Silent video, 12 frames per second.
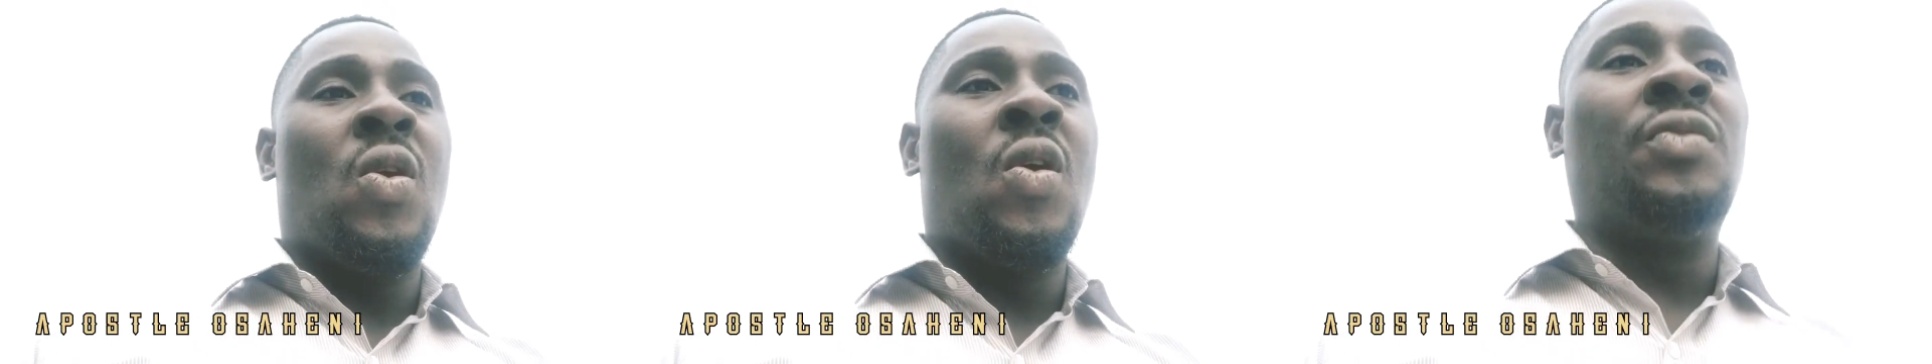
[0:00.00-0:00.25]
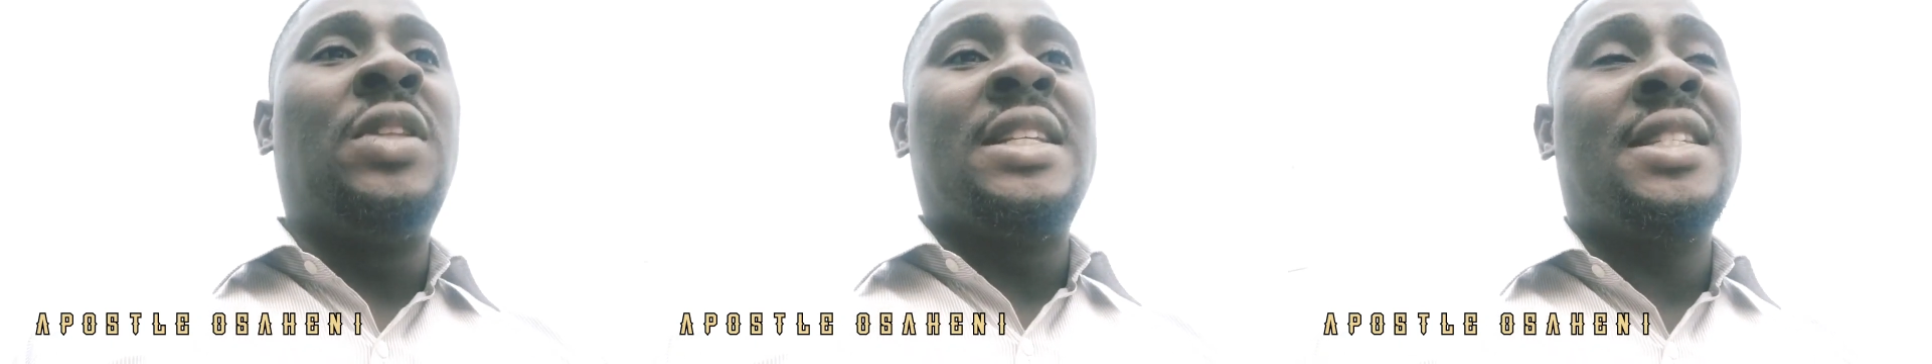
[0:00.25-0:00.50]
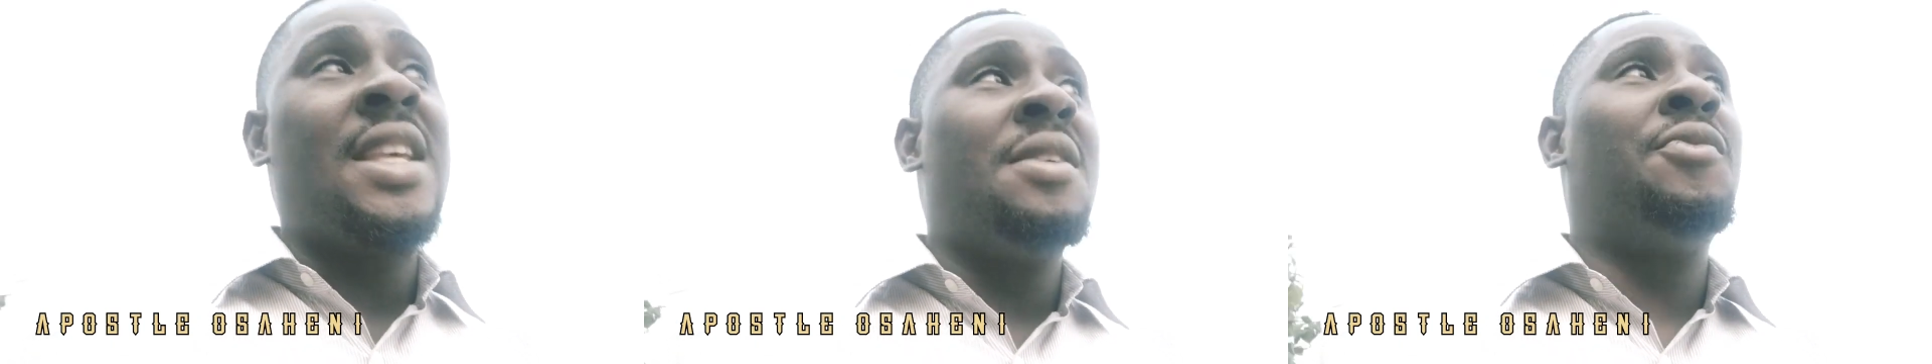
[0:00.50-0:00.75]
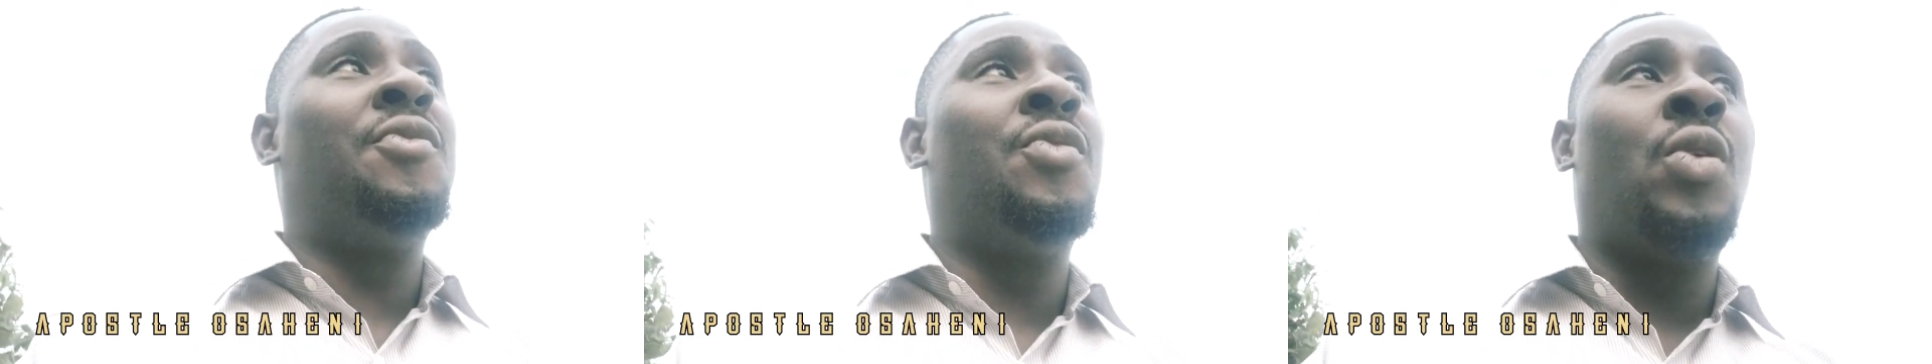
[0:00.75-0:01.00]
of the
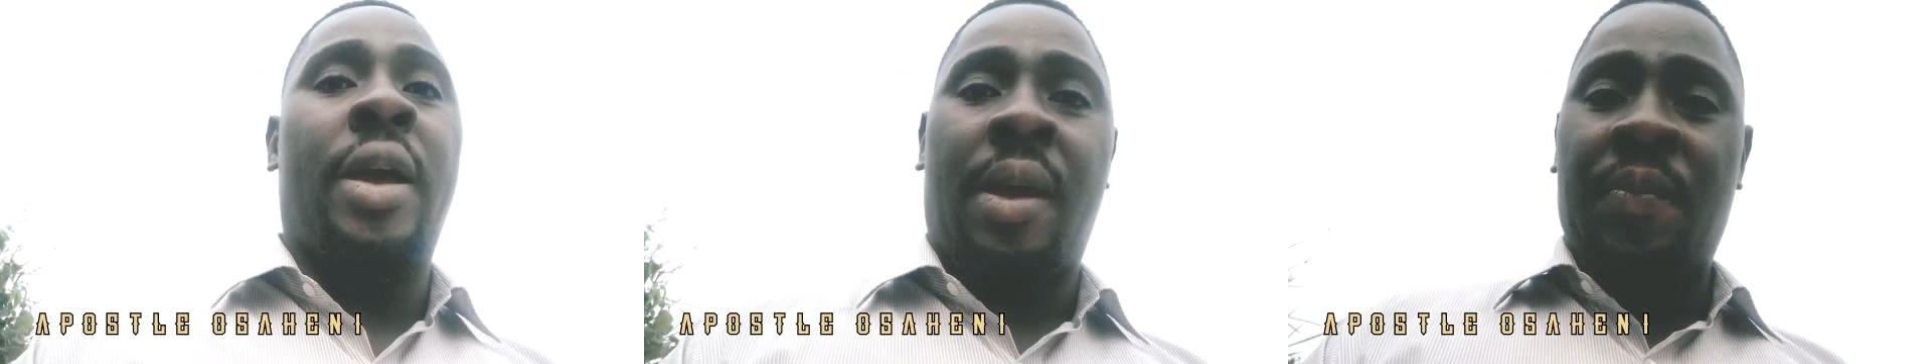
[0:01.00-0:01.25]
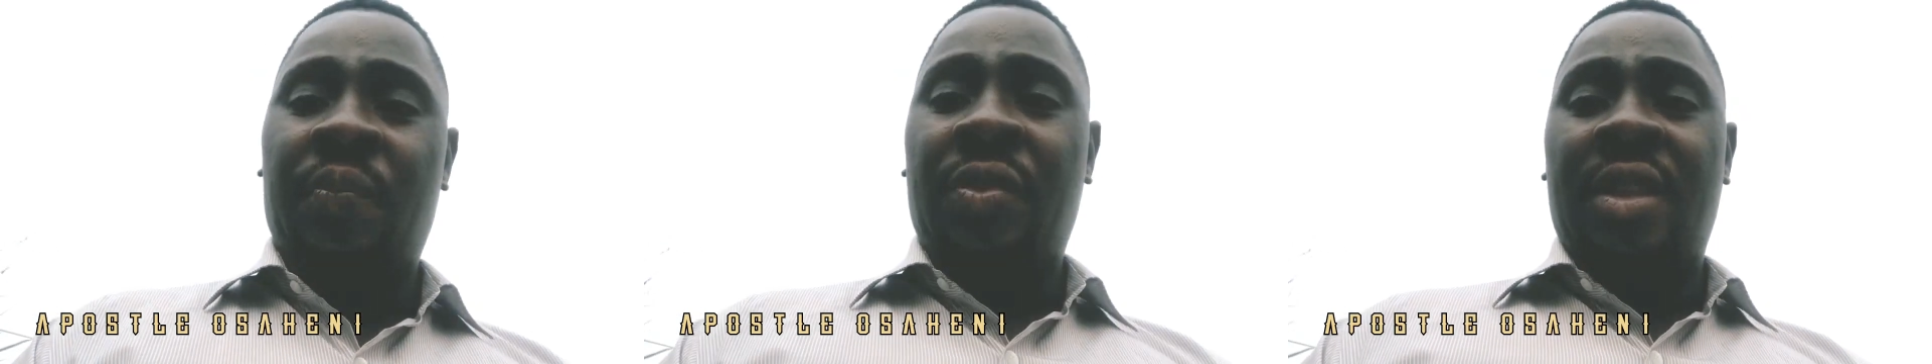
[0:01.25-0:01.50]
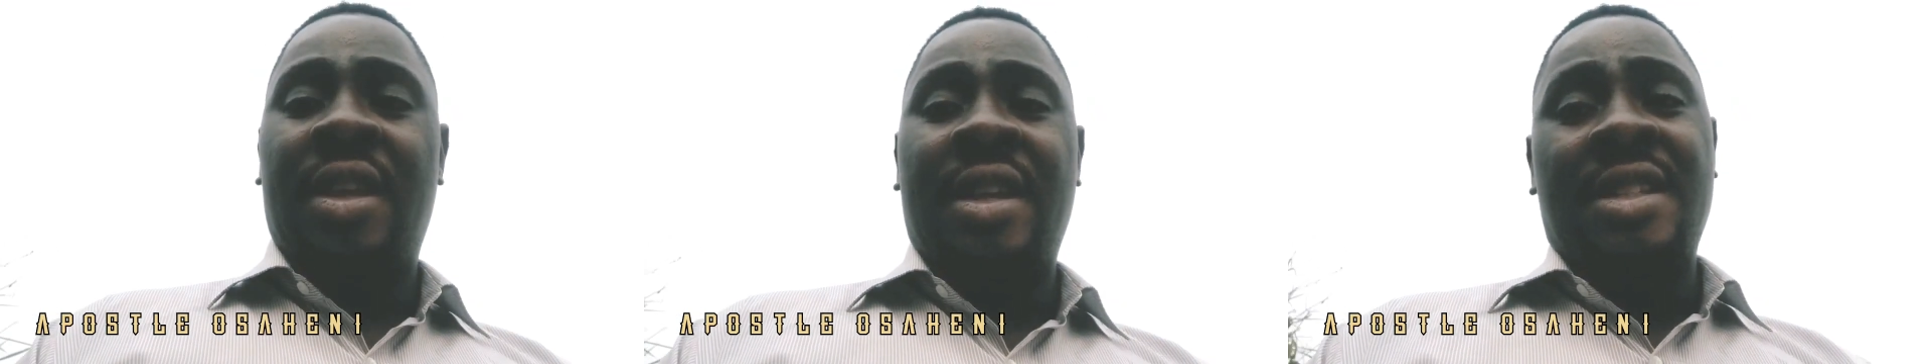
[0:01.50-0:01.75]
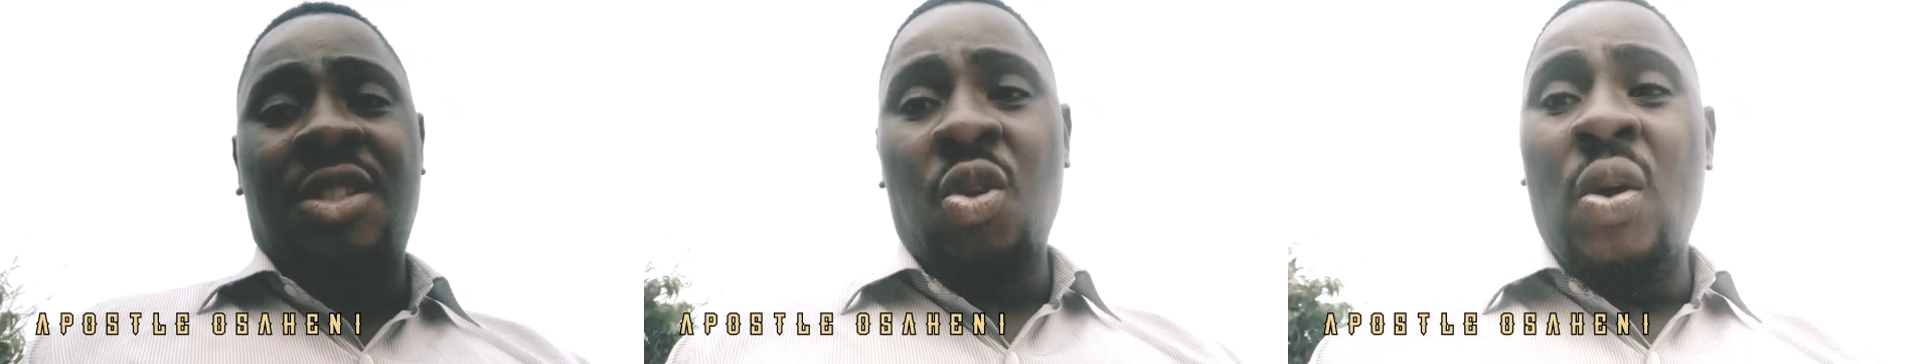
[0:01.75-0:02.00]
same fuel
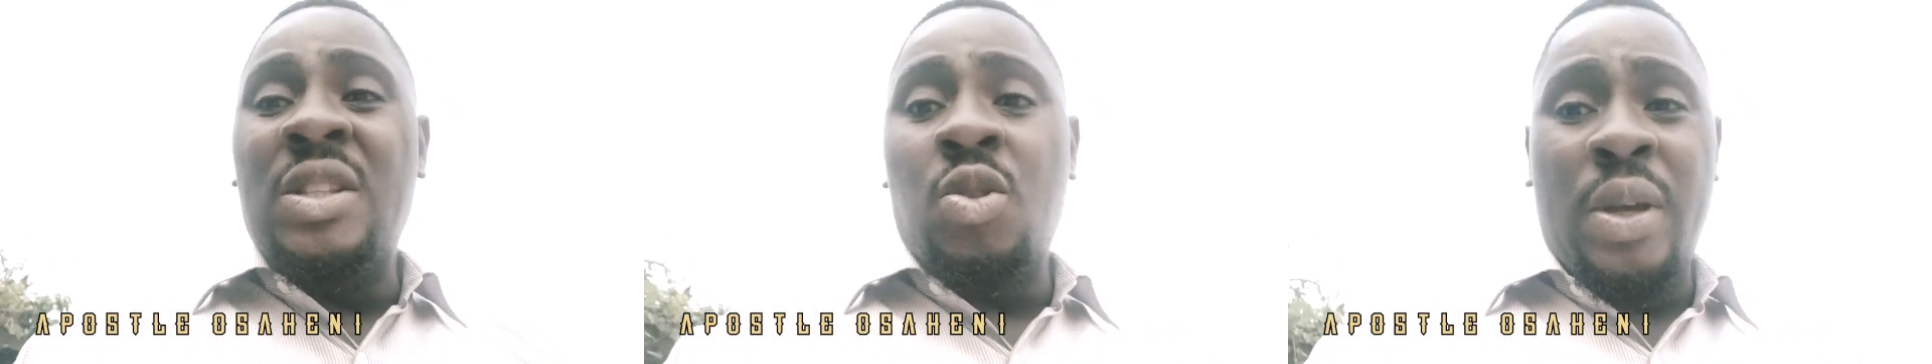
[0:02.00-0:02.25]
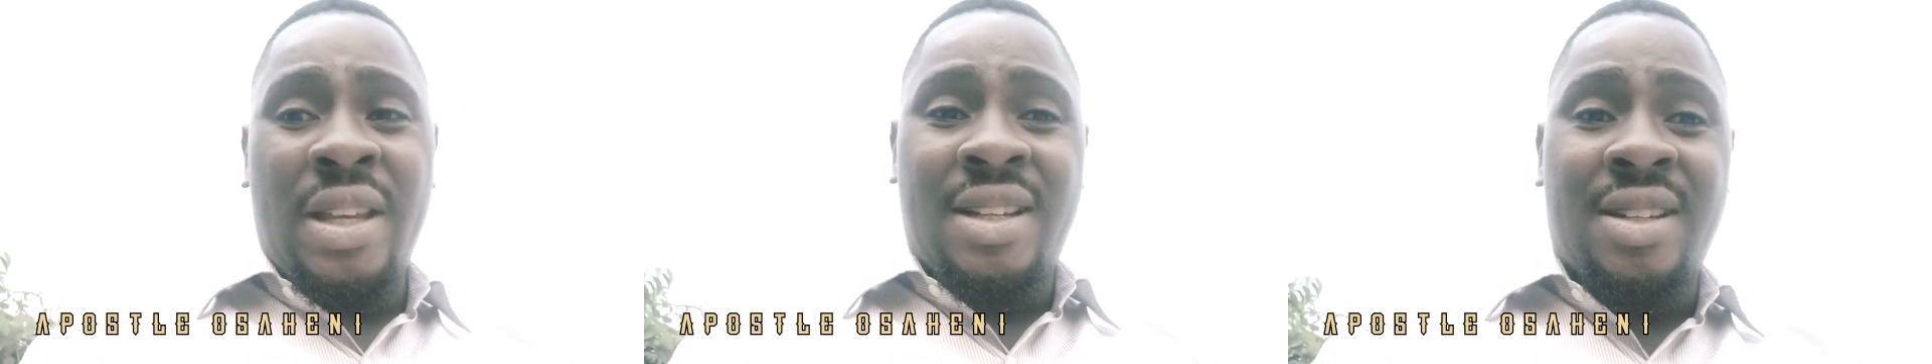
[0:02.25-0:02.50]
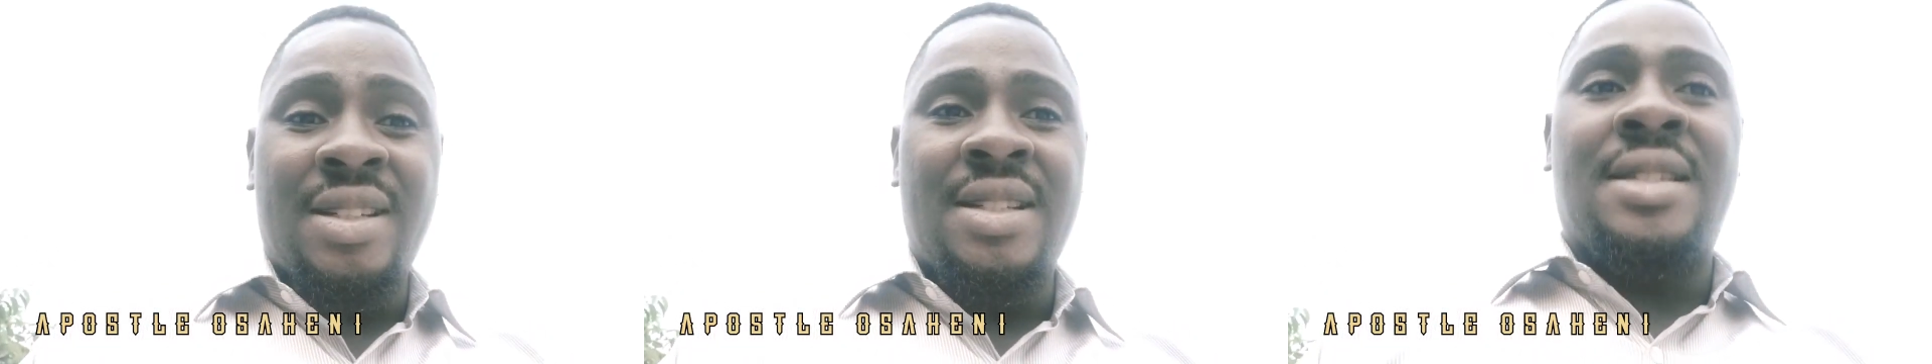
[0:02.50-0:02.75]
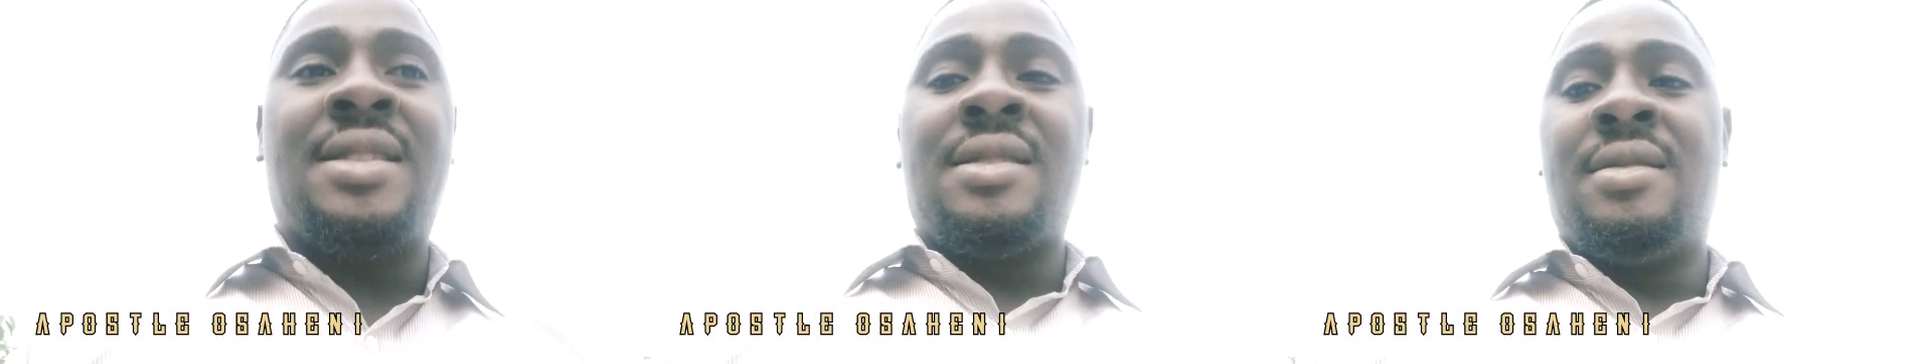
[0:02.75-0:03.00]
is going to
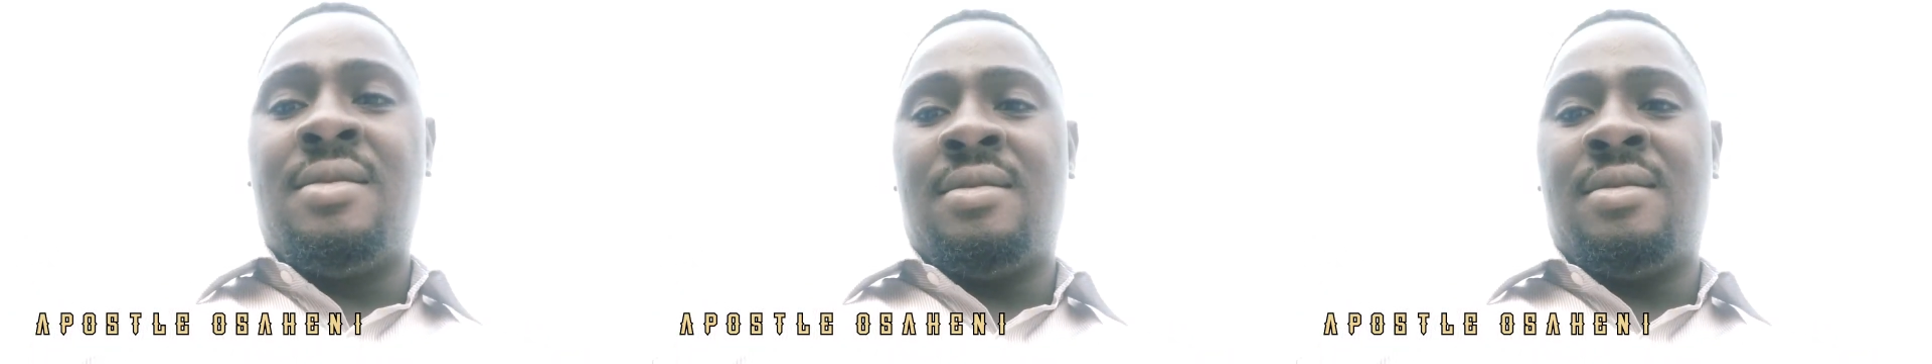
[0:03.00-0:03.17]
increase.